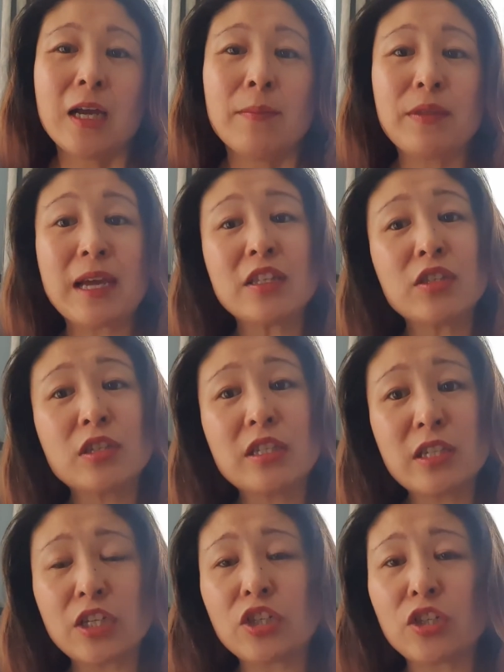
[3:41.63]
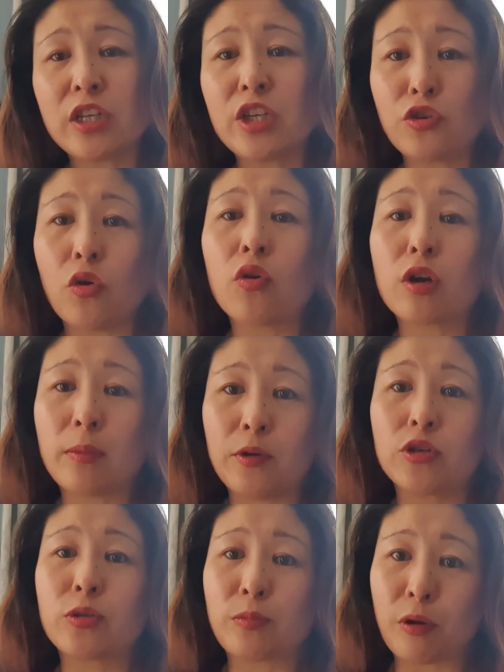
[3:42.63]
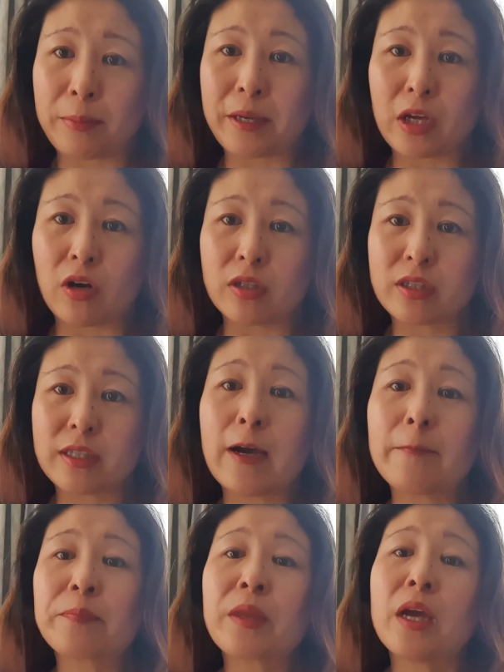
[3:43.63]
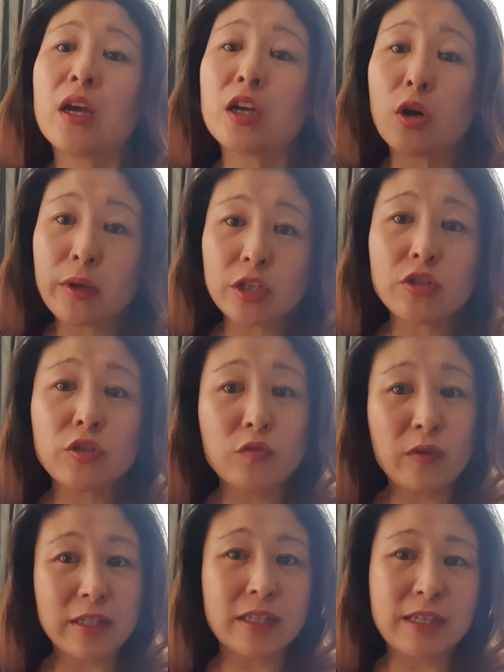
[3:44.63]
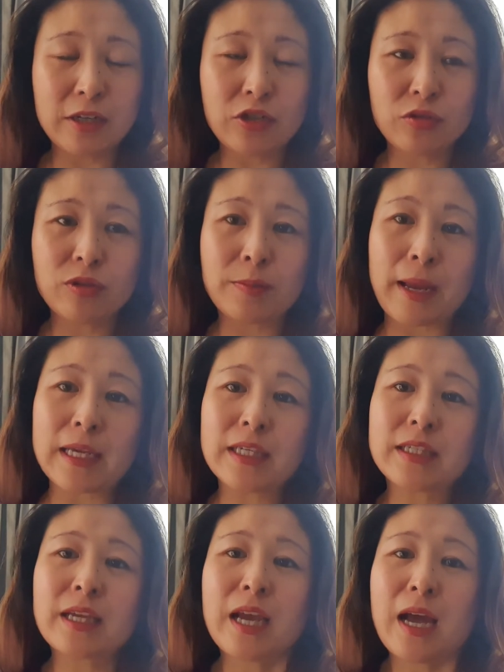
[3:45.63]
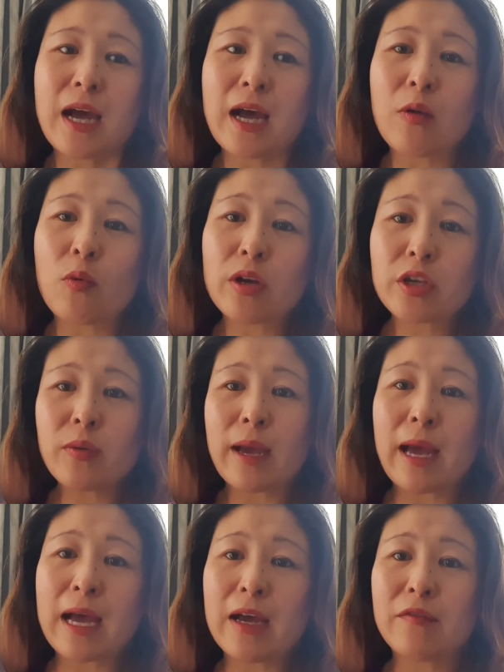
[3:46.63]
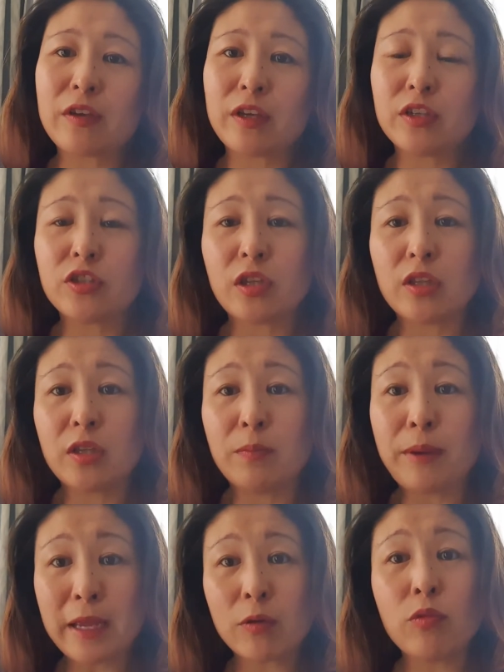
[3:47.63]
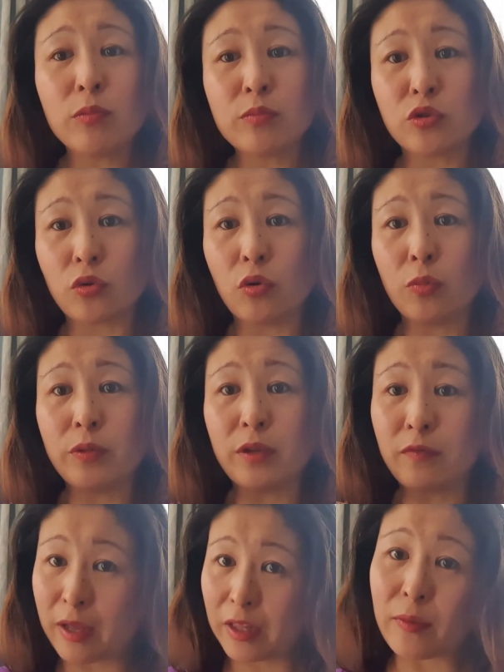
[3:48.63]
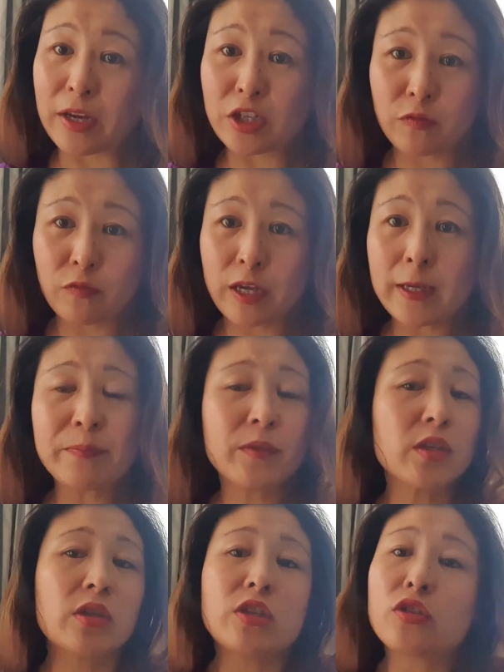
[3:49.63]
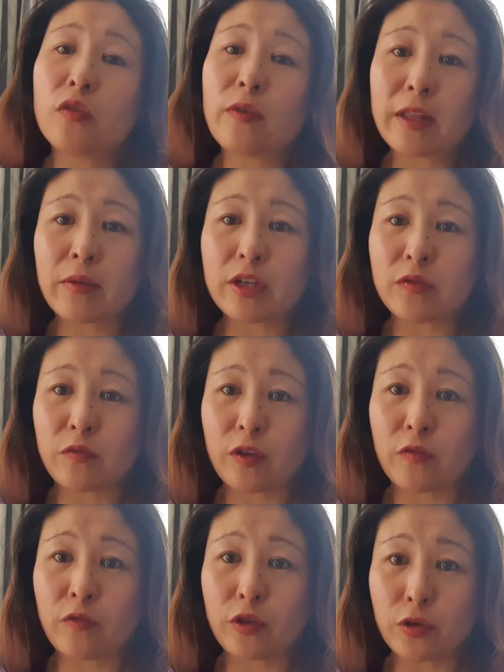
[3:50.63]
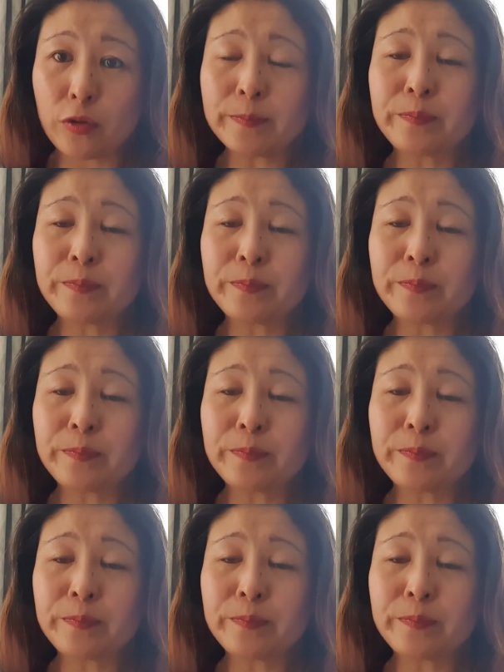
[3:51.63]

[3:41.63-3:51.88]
But that's essentially your commercial property cost. Now, going into the residential space, uh, what you have is the bank will absorb the valuation fee, so there's no valuation fee for you